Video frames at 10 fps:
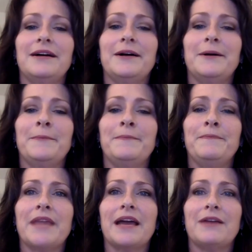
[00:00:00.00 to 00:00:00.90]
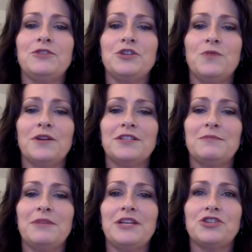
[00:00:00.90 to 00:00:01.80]
um, I do want
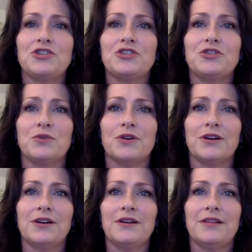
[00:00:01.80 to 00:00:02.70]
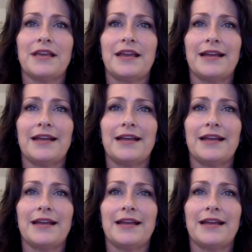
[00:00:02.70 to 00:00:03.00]
to be sure that